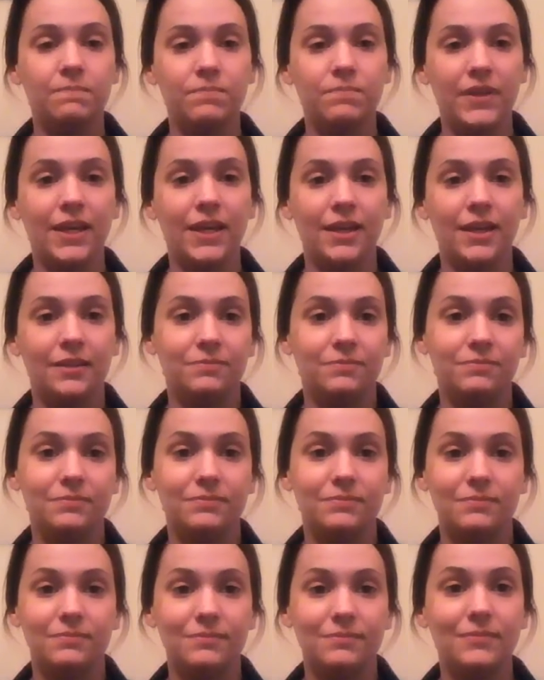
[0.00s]
And
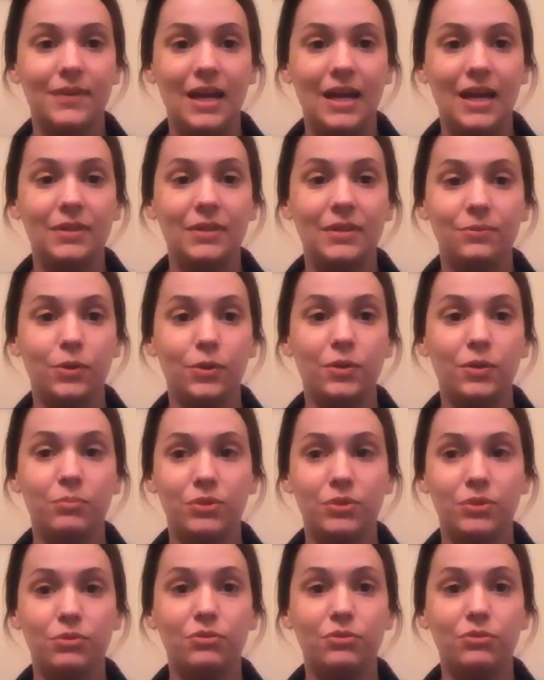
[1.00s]
I mean, what a
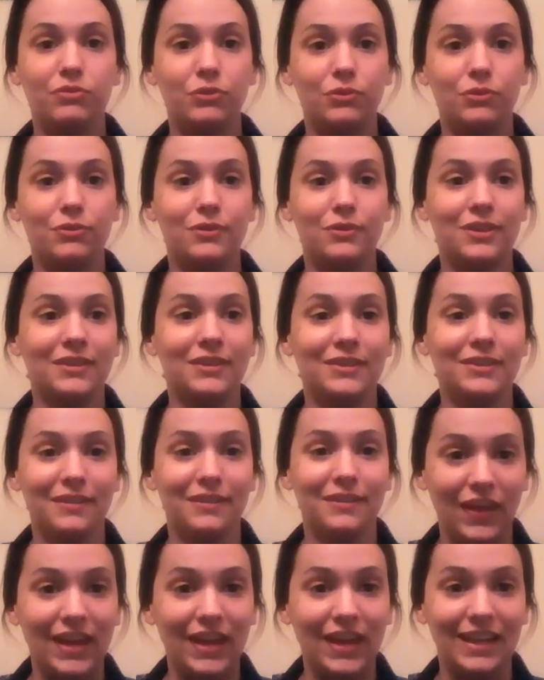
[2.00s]
beautiful
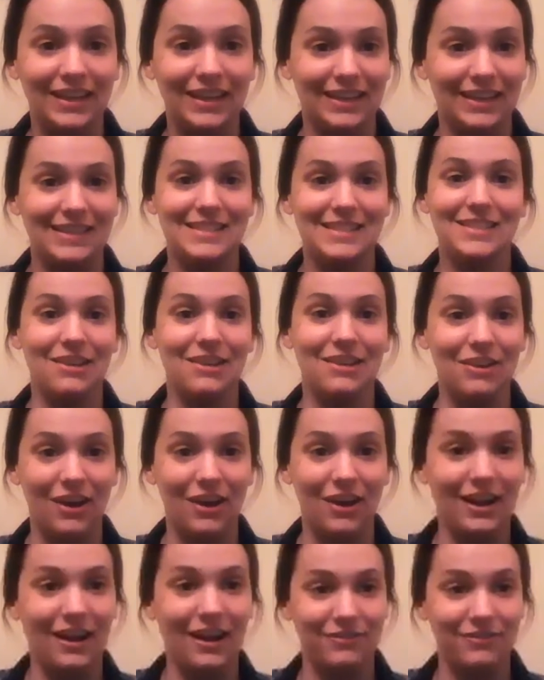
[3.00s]
thing it is to
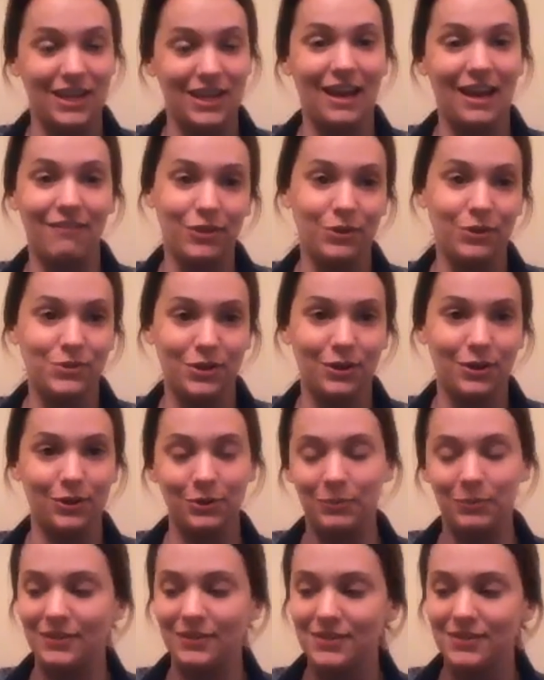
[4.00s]
not have to have those
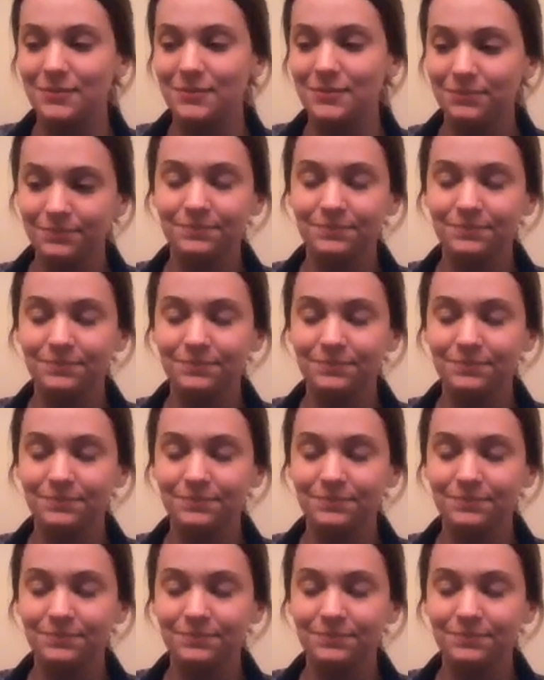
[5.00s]
arguments.